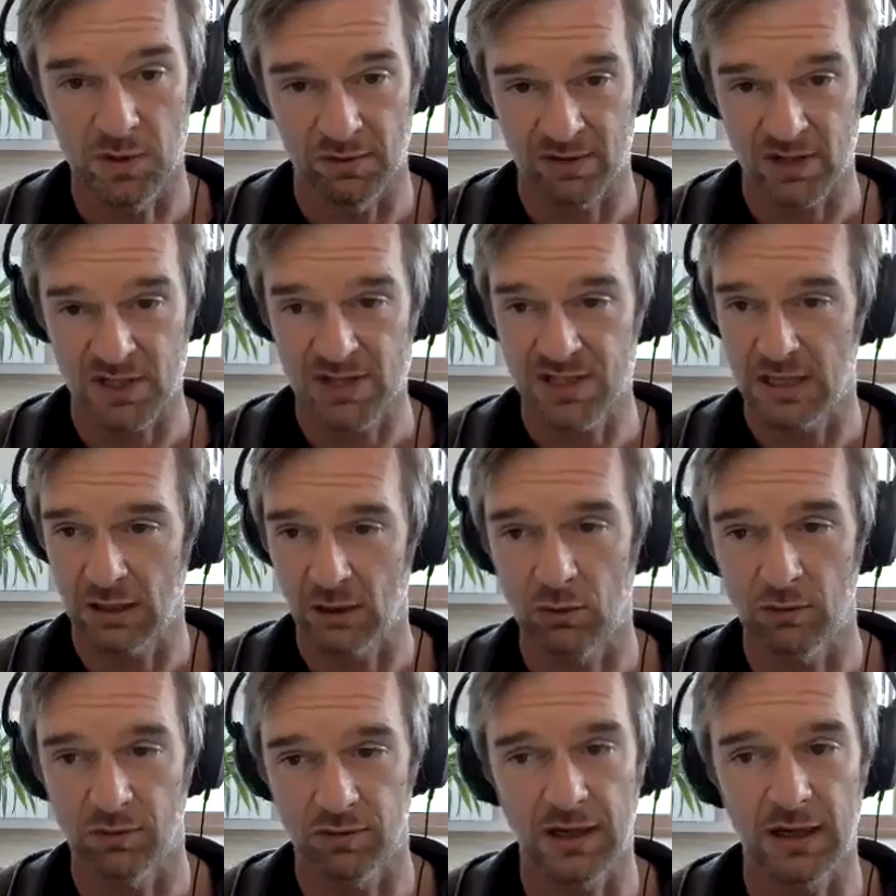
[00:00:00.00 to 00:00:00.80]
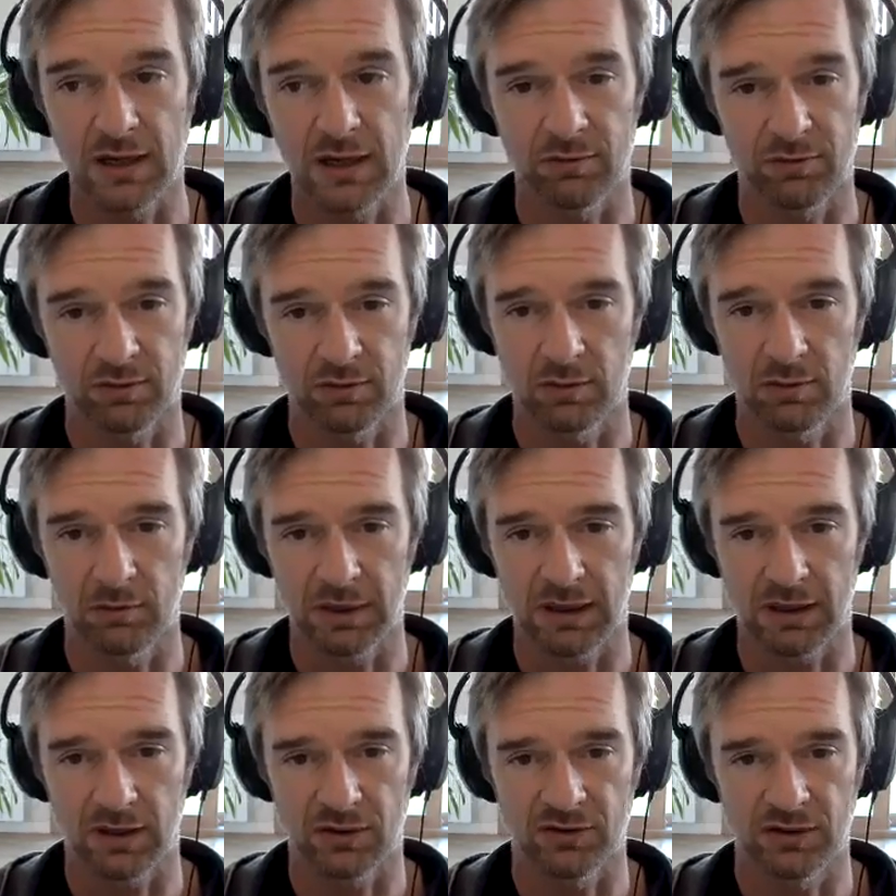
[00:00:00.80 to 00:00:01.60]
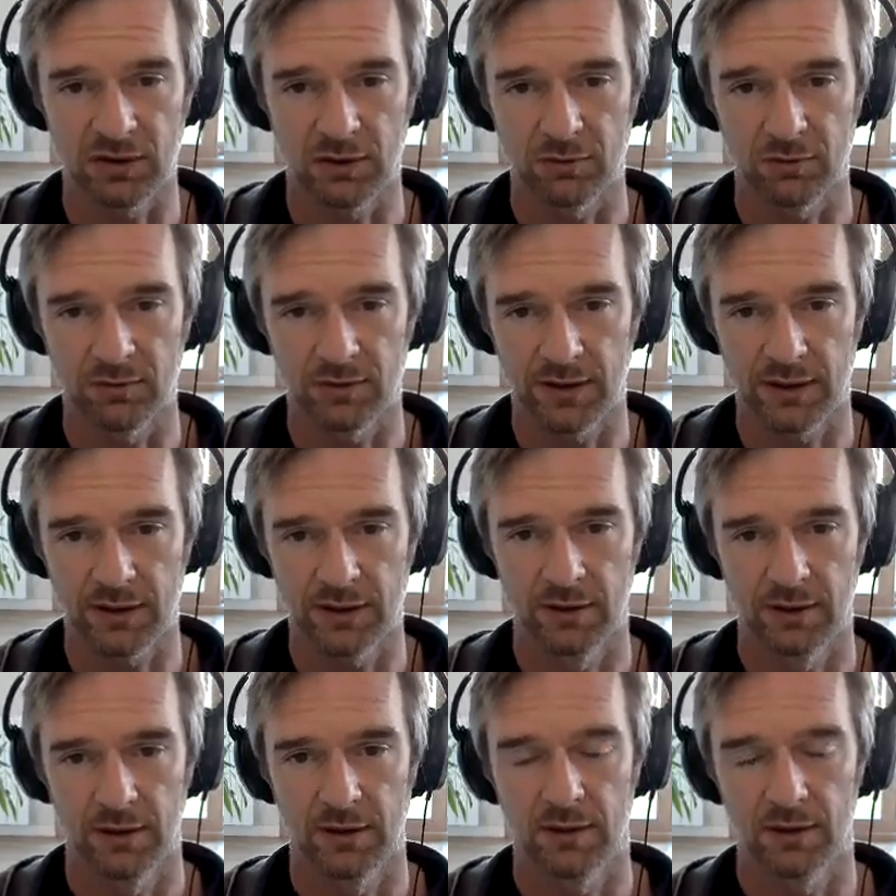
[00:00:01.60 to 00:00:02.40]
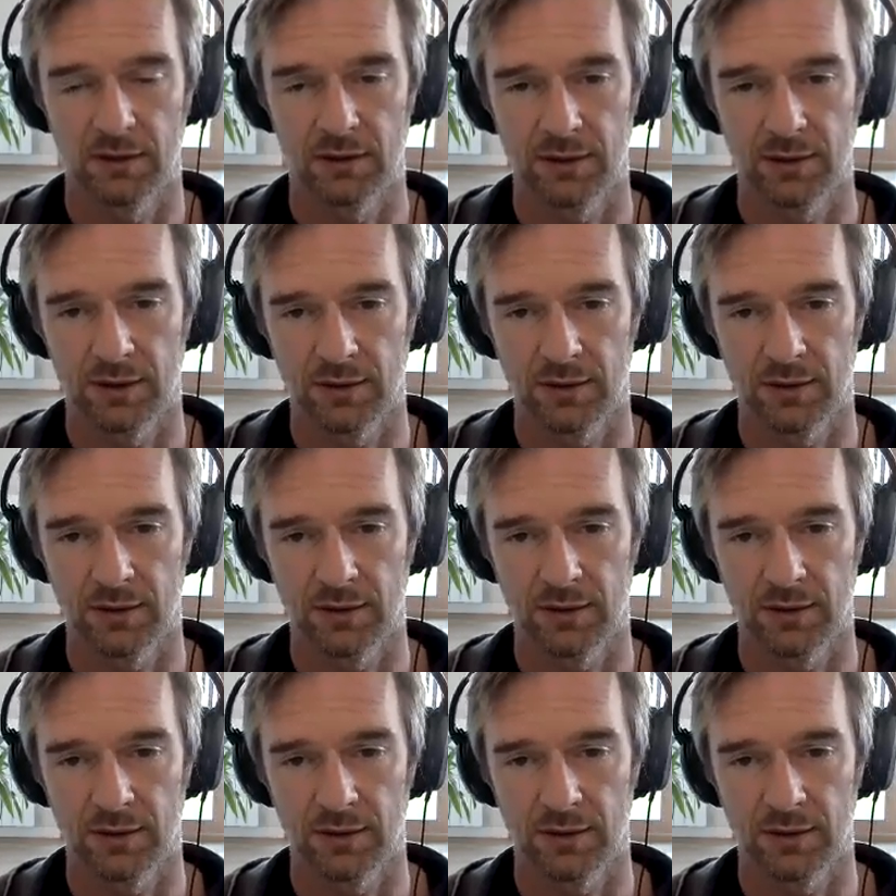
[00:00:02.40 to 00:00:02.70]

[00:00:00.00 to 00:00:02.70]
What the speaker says: of ourselves. Yeah. About ourselves. Yeah. Yeah.